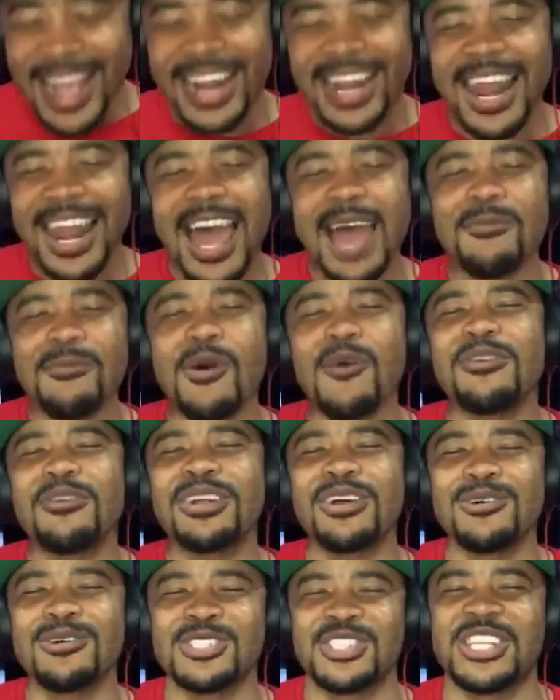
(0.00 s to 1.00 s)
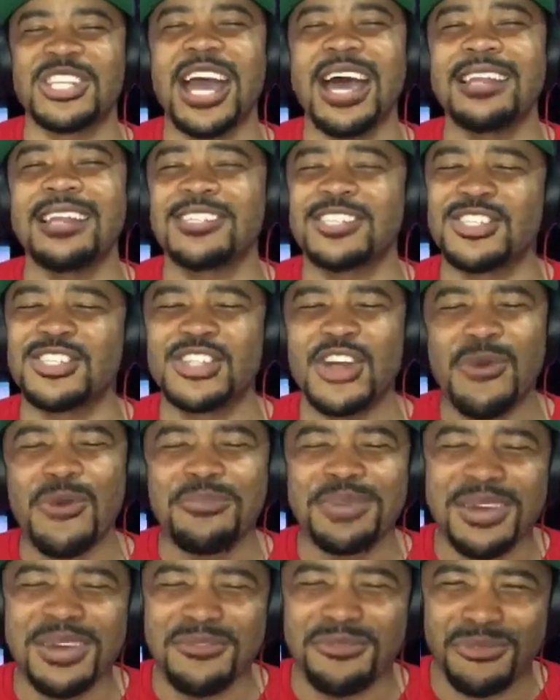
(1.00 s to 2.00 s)
Climb over those challenges.
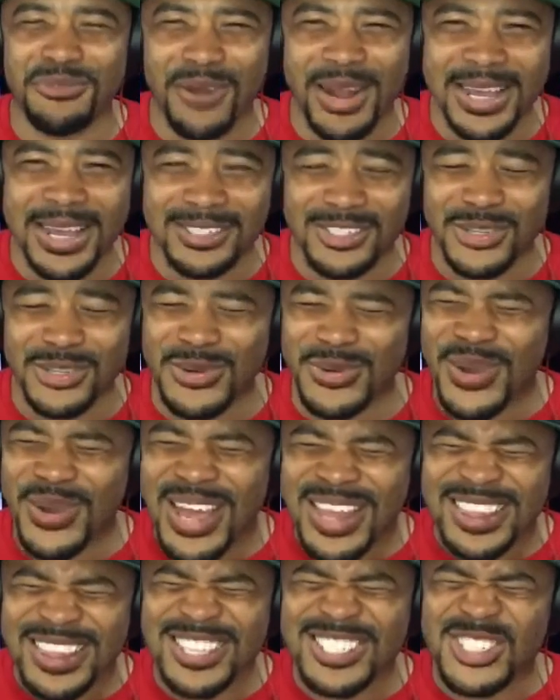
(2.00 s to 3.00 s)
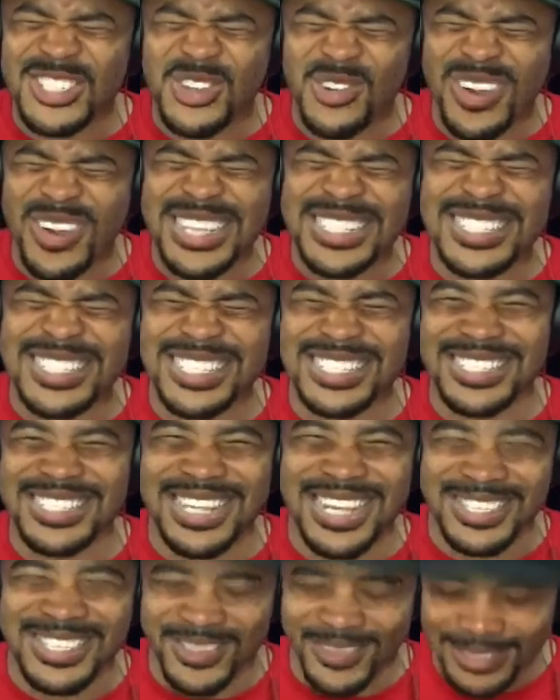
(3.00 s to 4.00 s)
Don't be afraid to. There's great
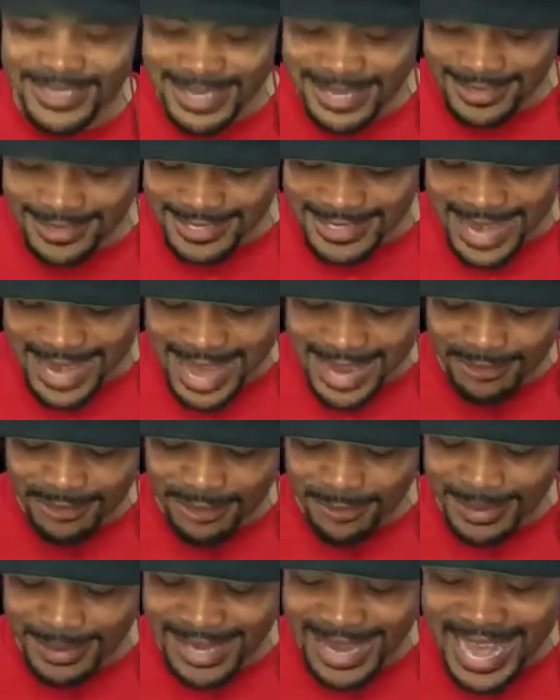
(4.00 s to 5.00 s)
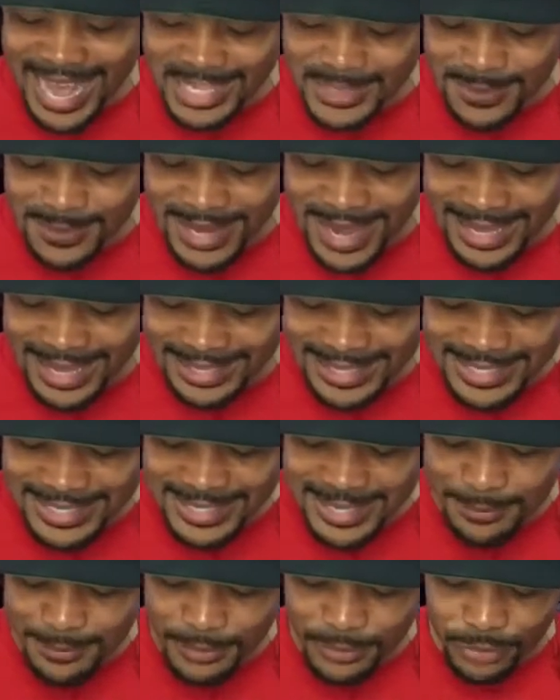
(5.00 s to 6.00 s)
success on the other side of them. And last but not
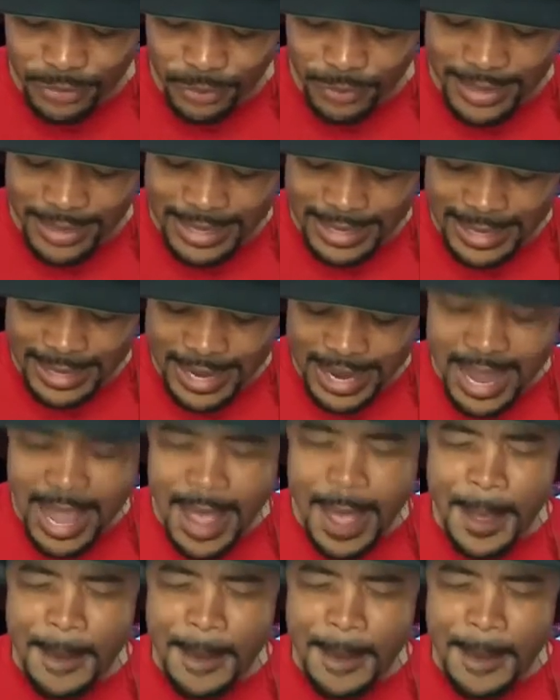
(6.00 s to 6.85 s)
least, number three,